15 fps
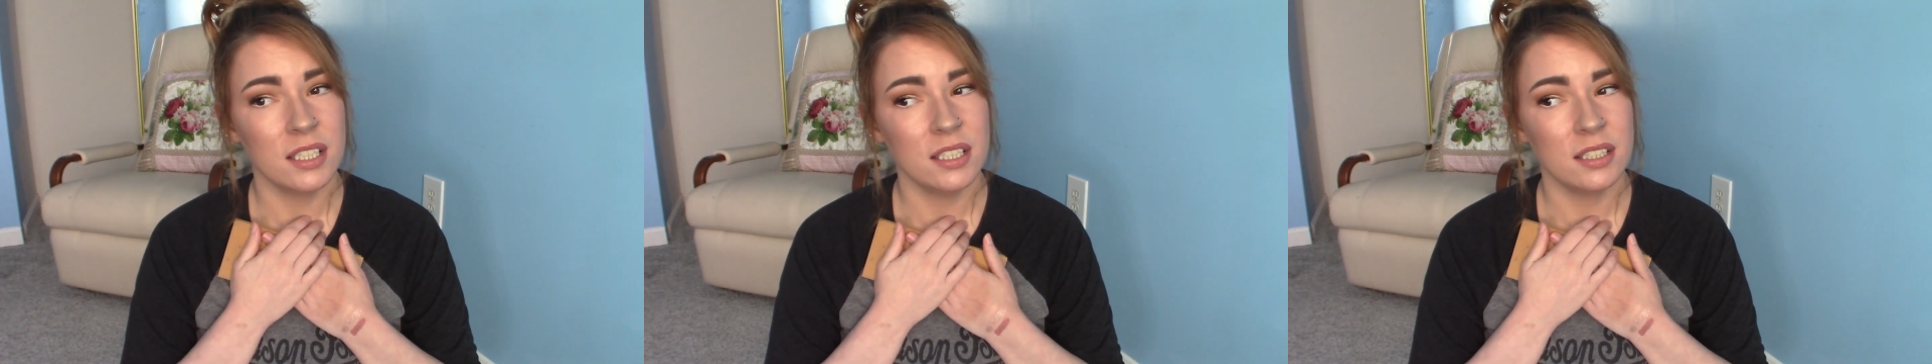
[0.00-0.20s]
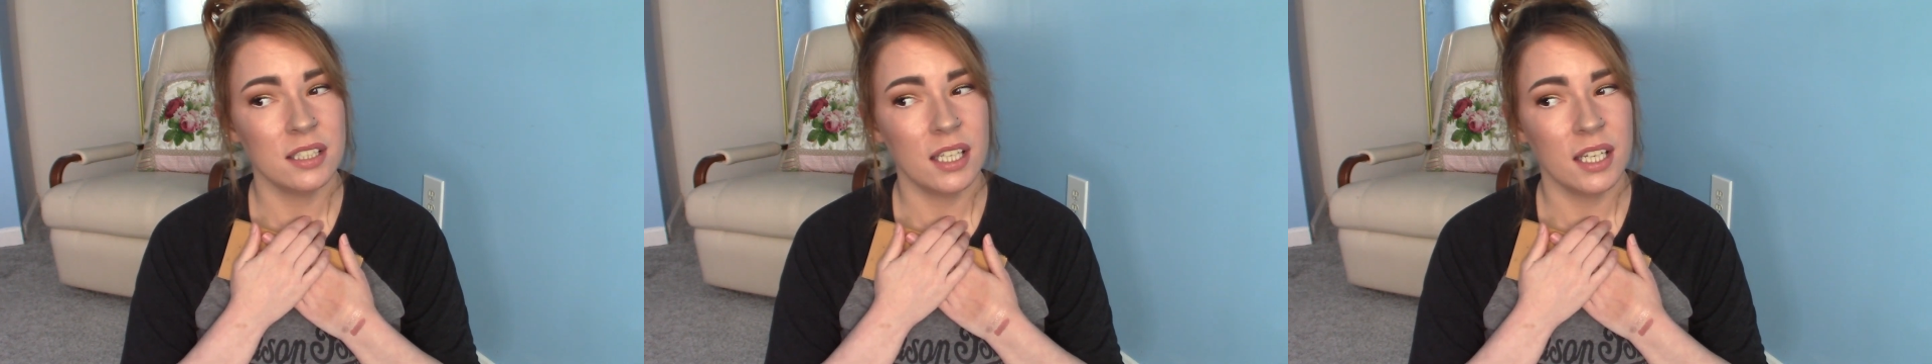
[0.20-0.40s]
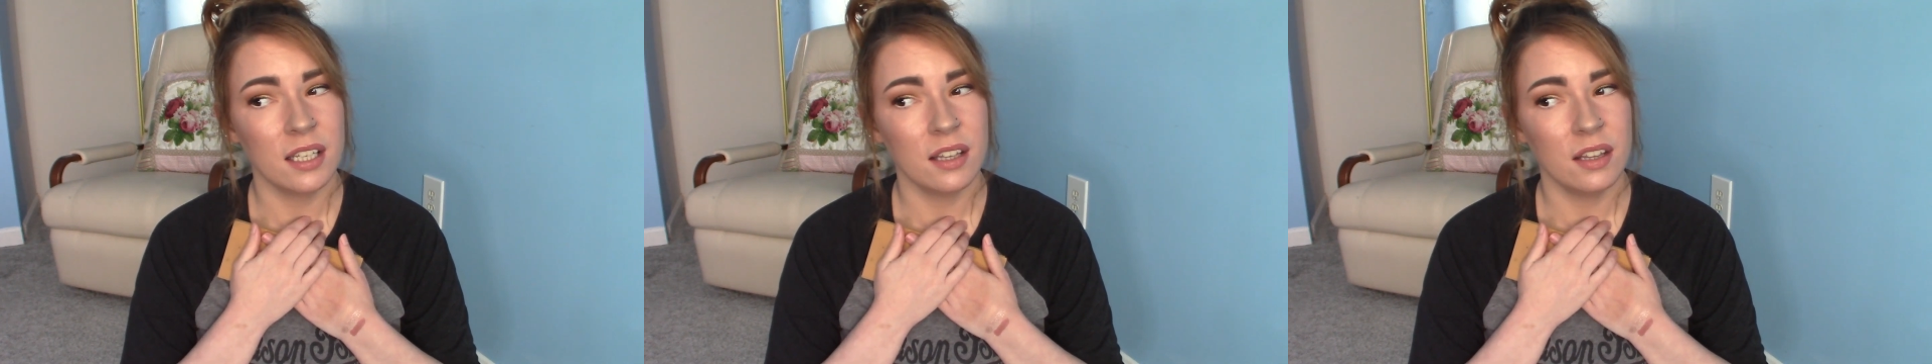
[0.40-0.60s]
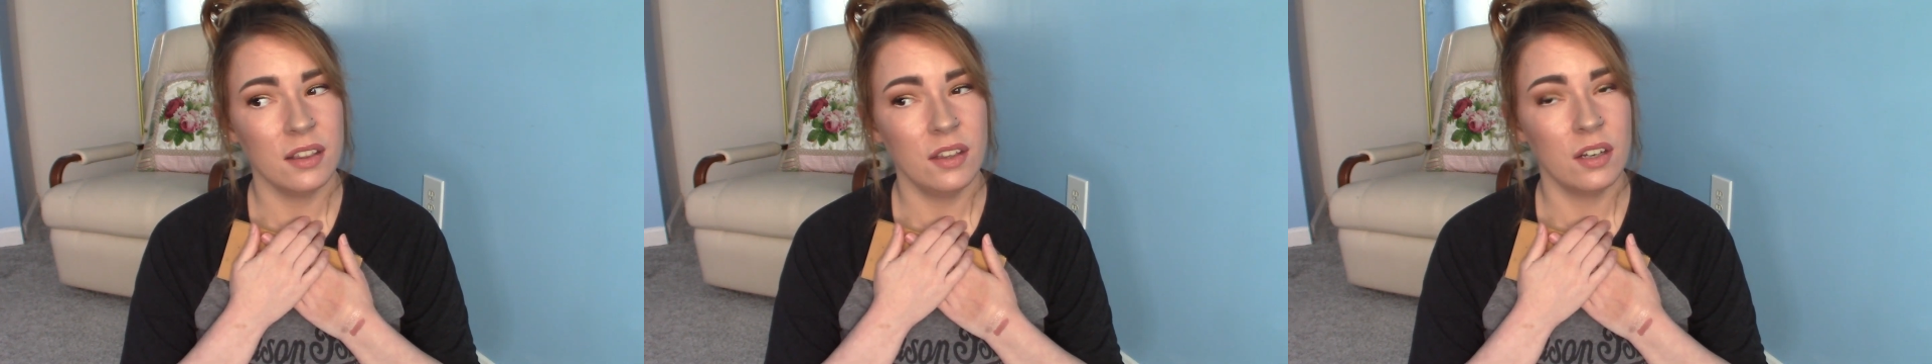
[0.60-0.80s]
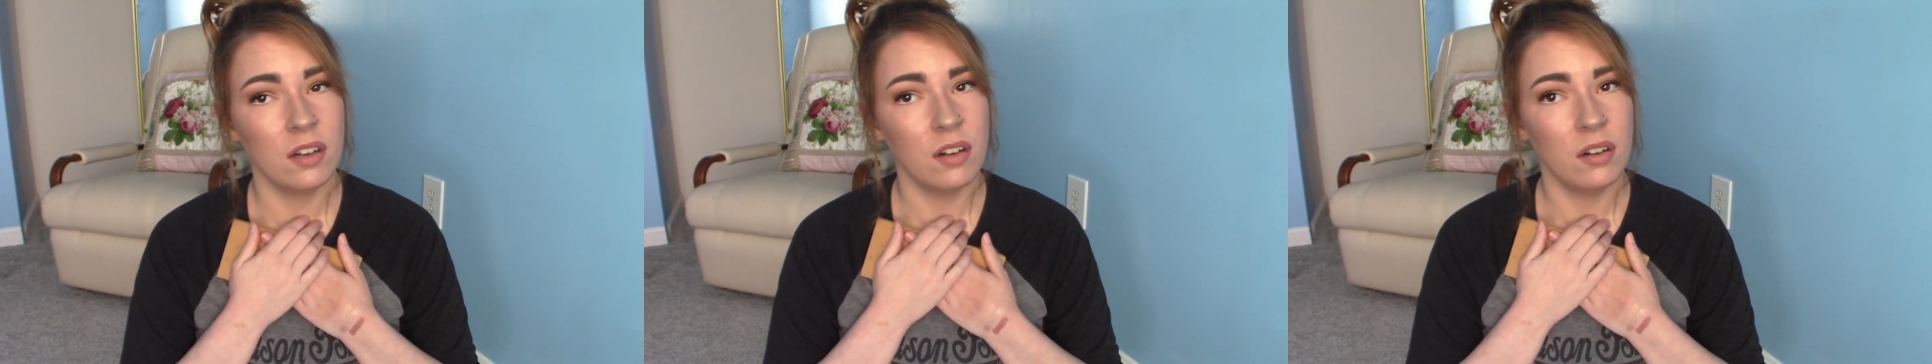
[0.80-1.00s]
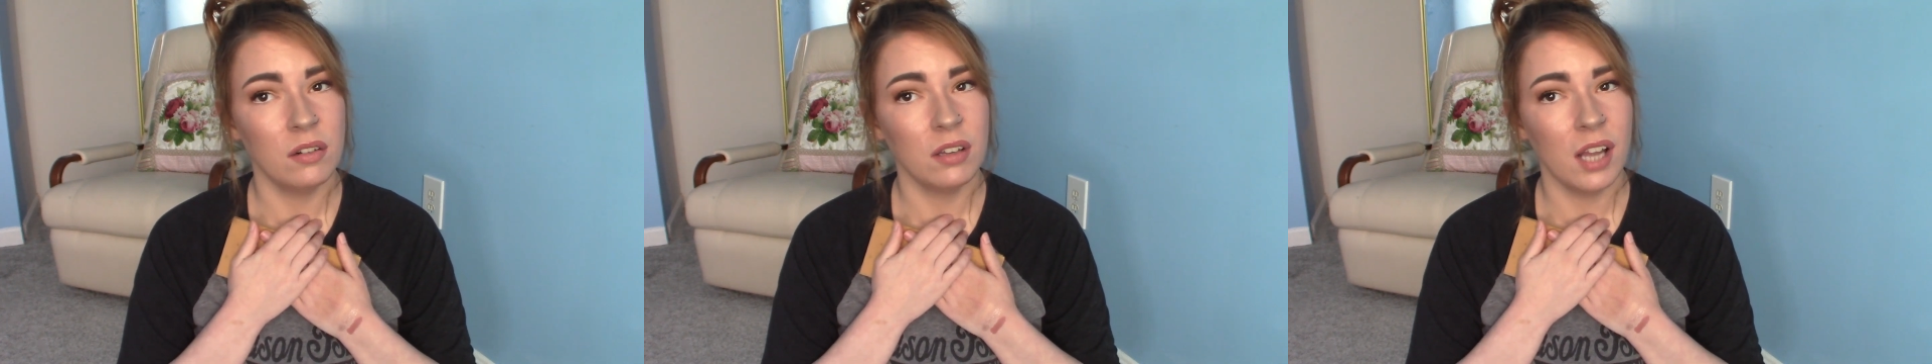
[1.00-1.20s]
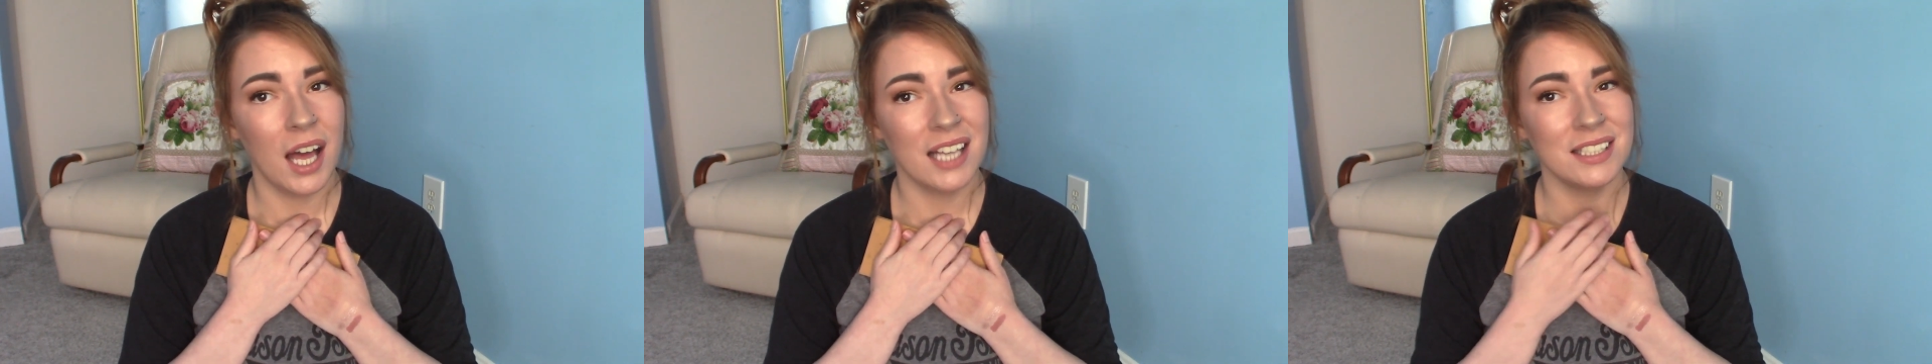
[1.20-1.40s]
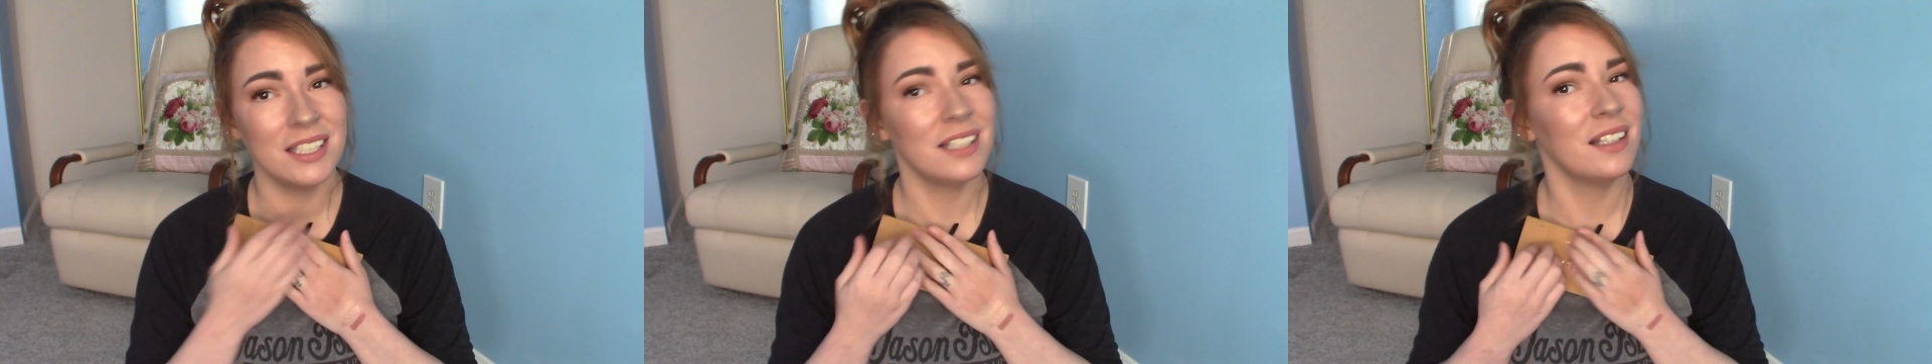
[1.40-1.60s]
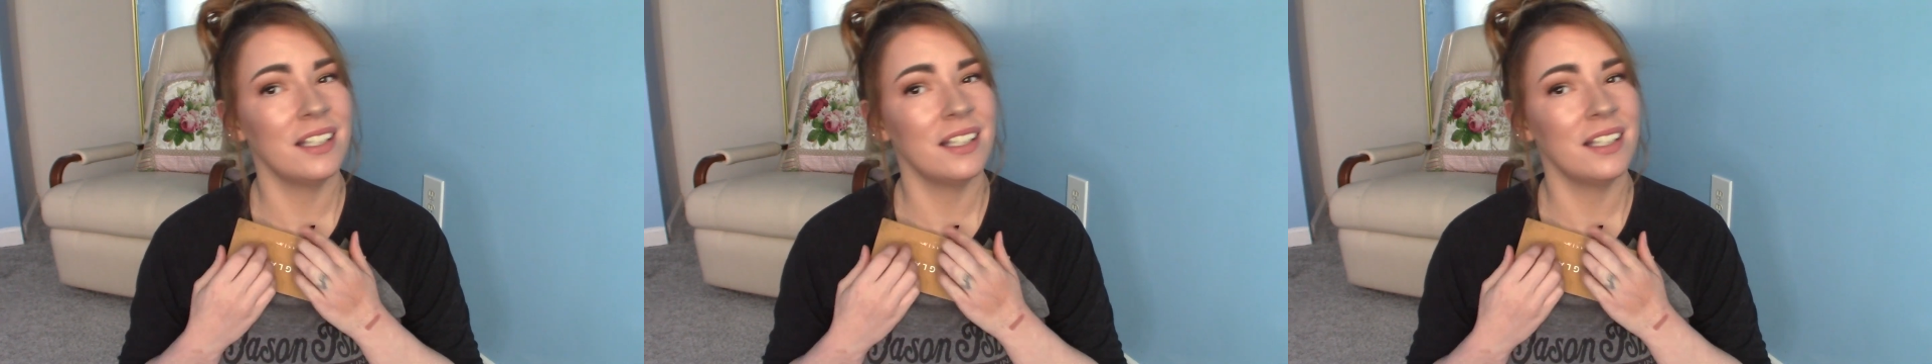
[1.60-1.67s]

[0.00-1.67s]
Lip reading: is like the cult classic.